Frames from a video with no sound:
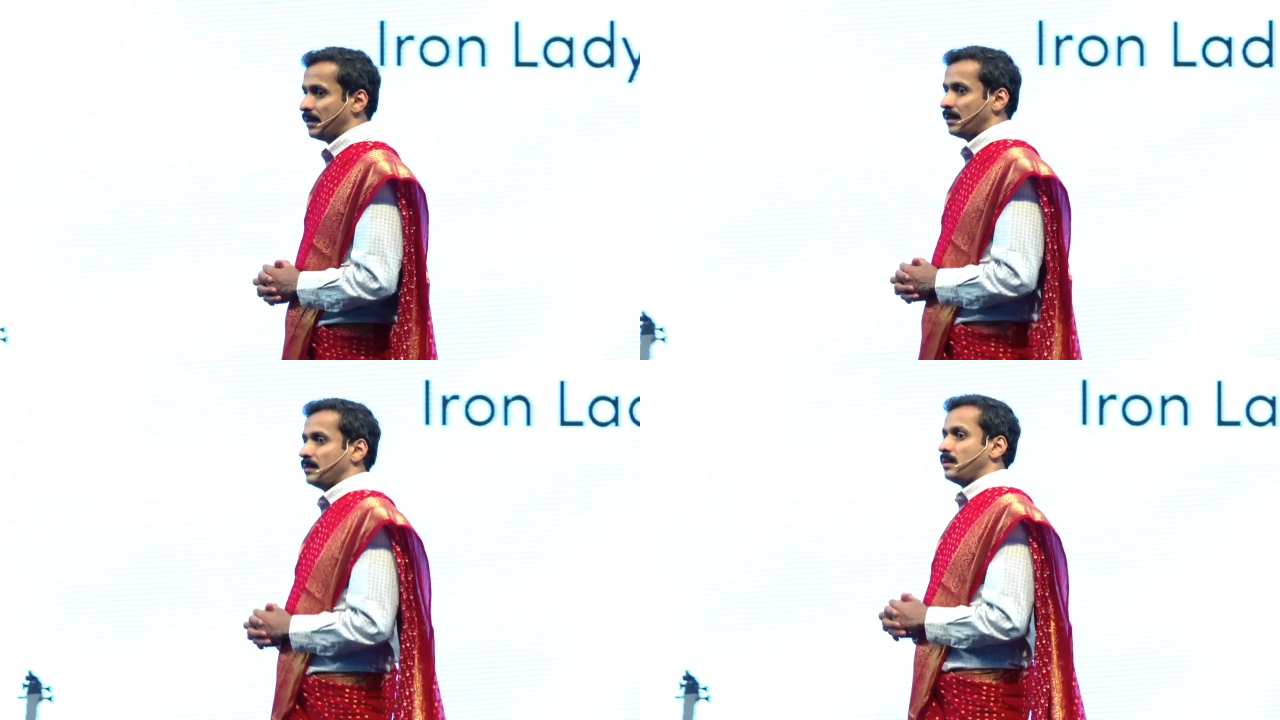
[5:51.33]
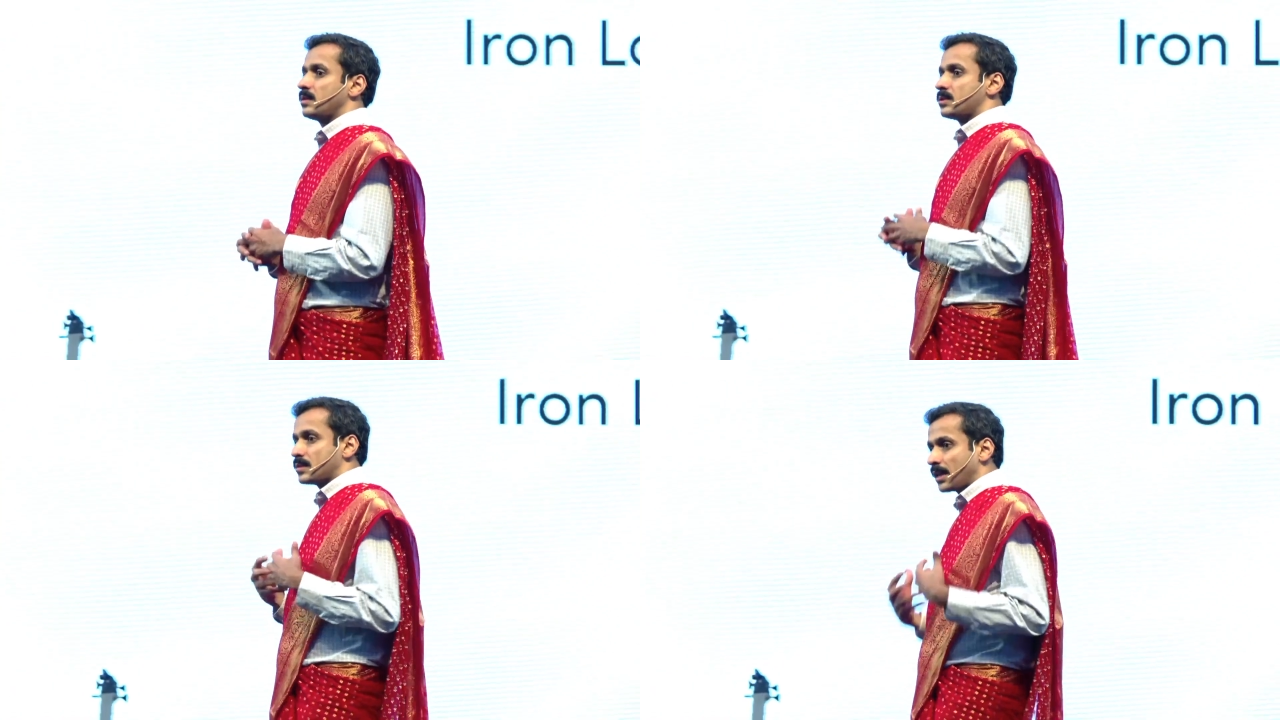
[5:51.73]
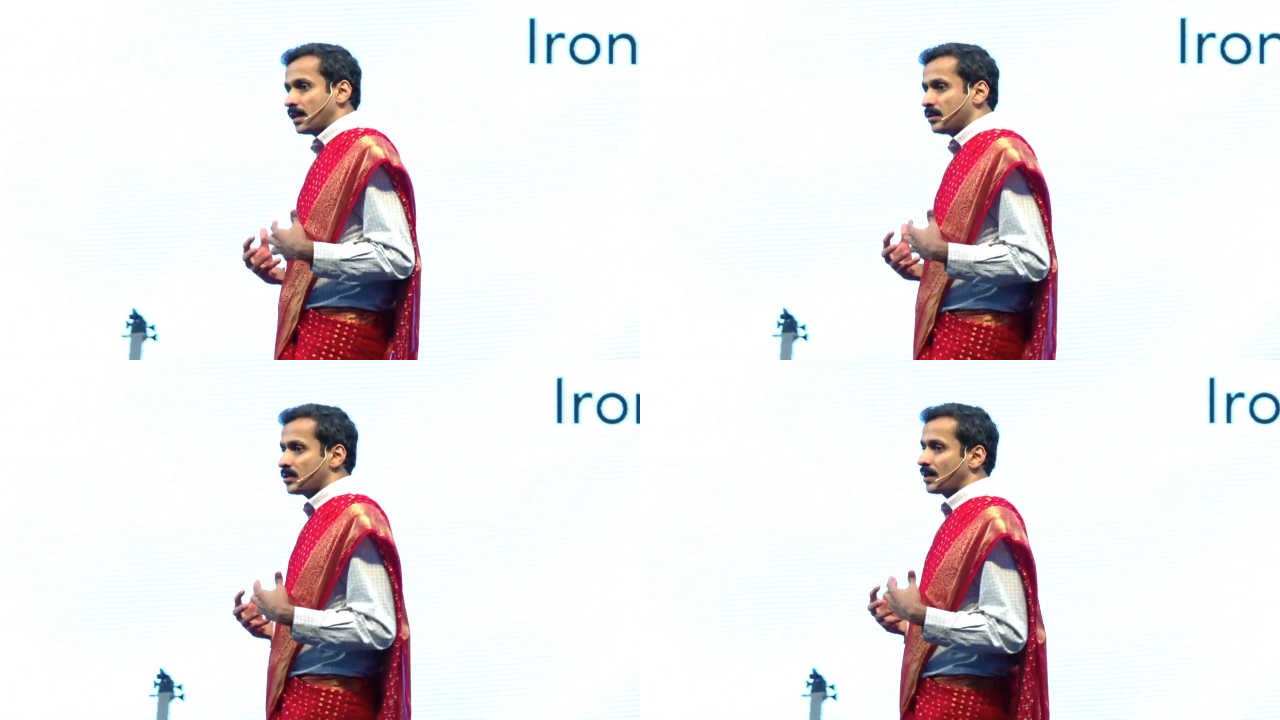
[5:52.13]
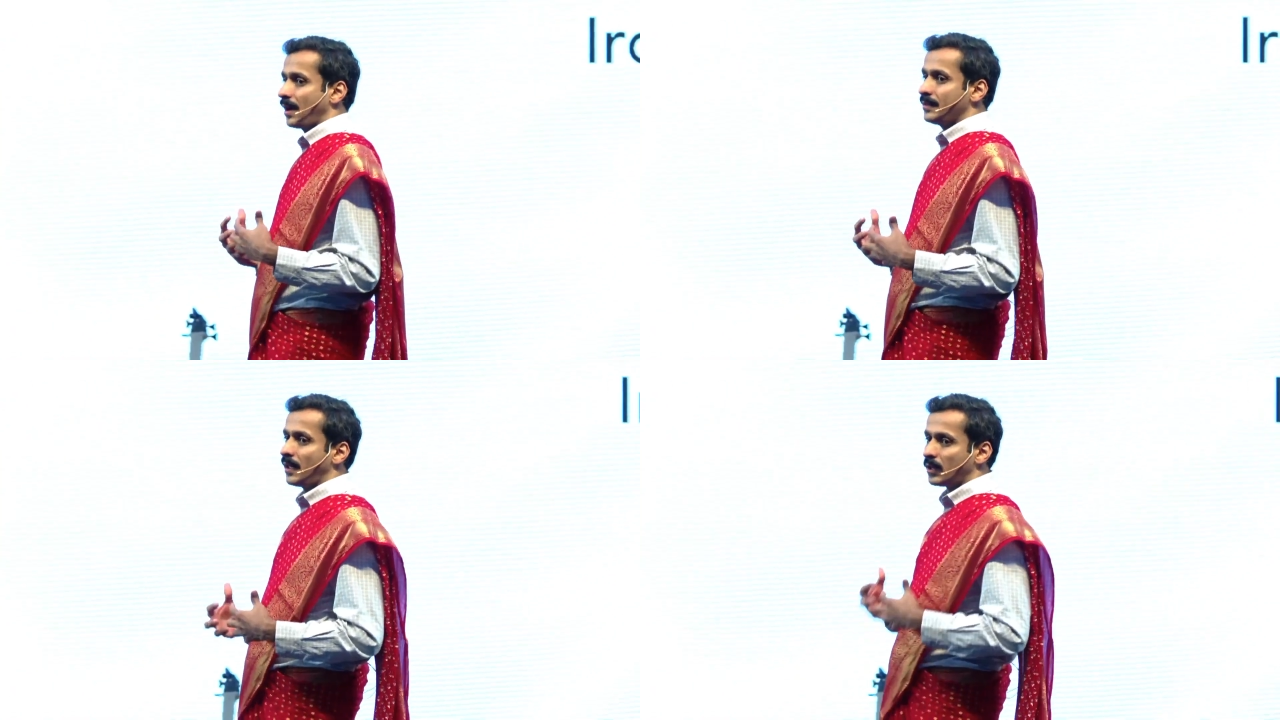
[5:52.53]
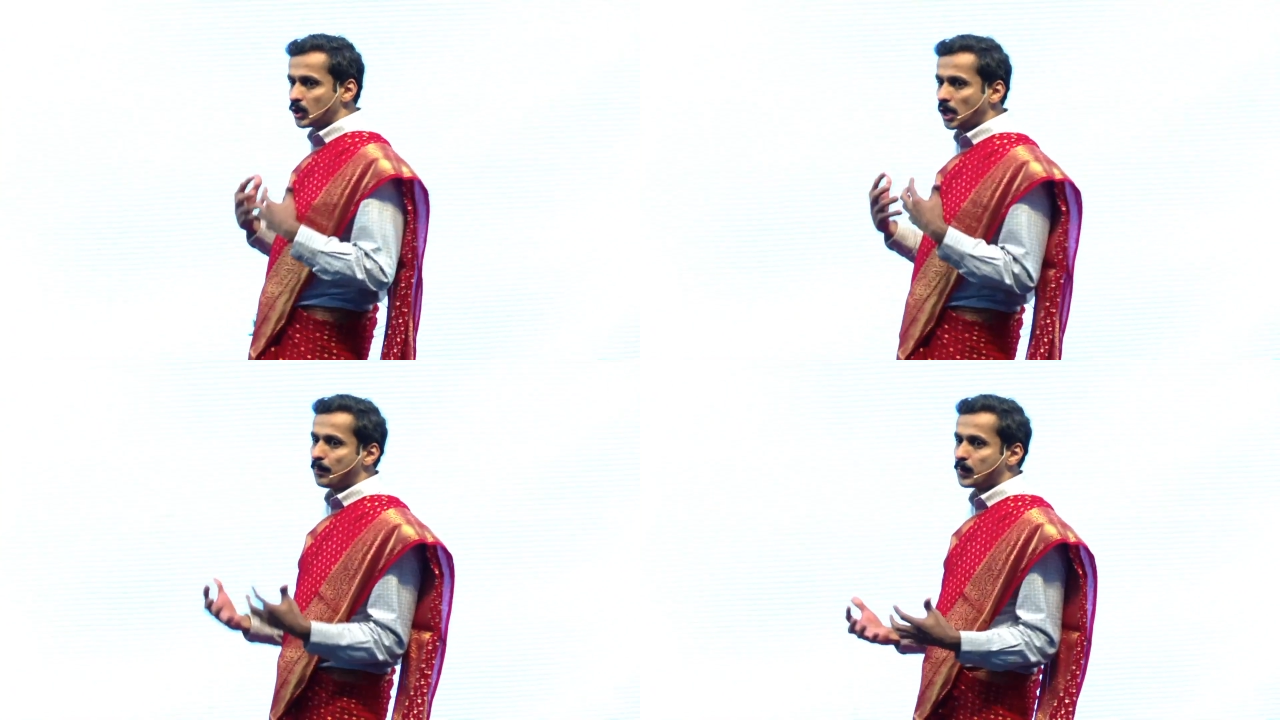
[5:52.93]
the strengths and the
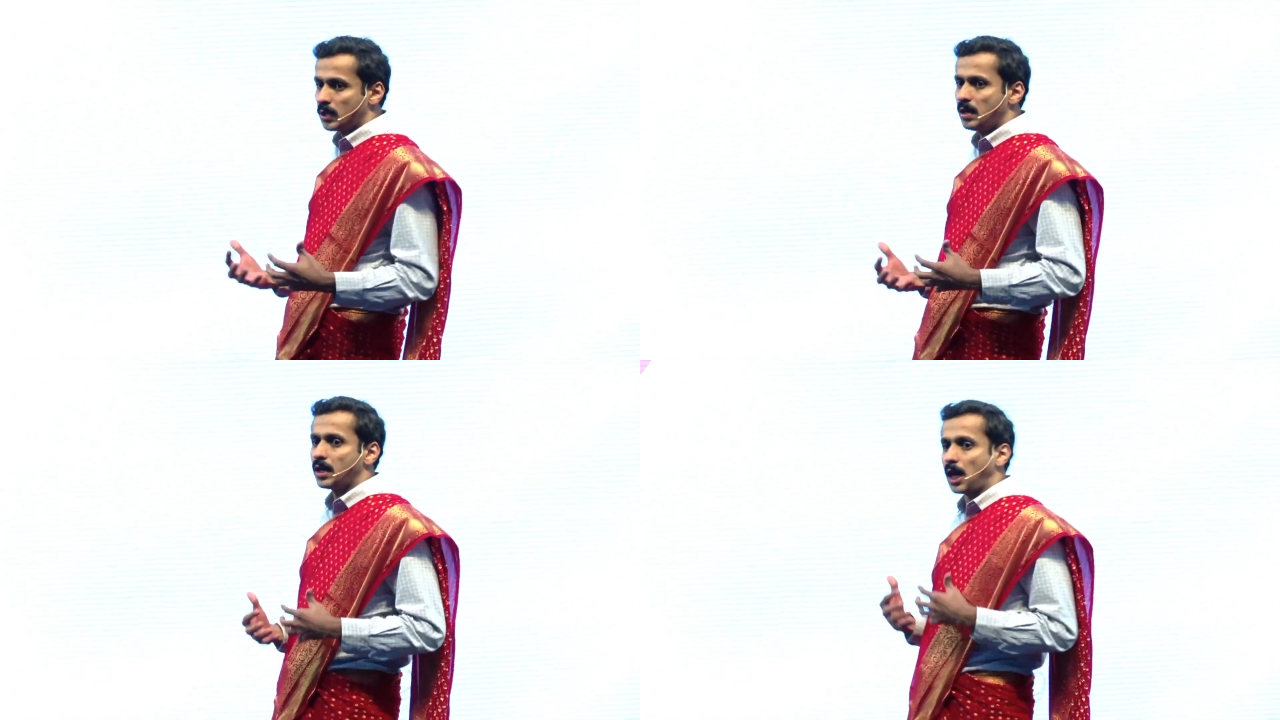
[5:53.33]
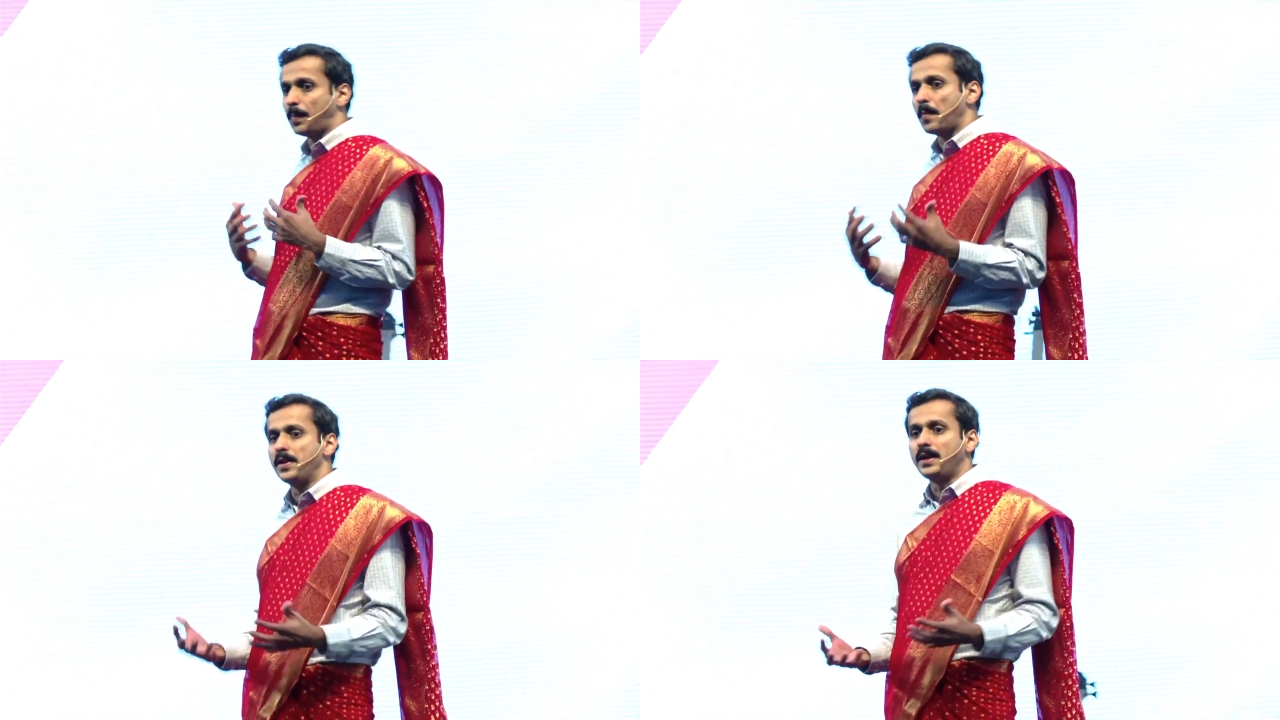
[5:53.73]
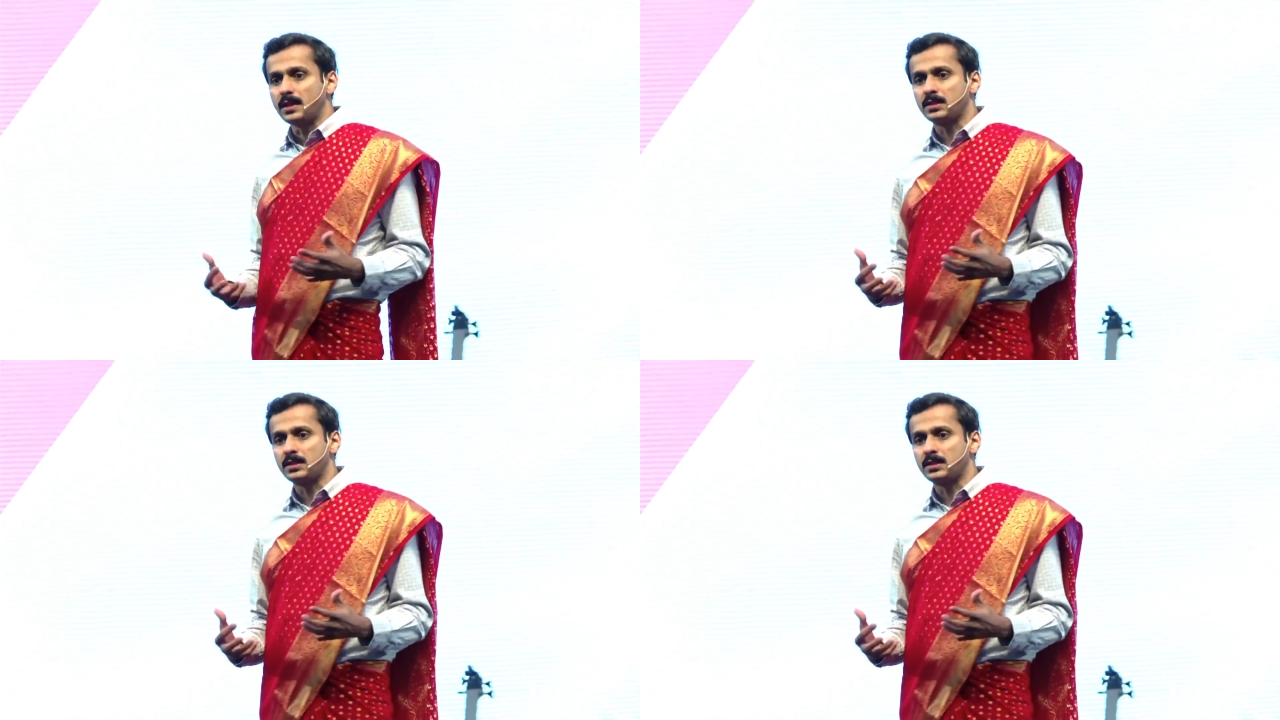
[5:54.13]
exceptional capabilities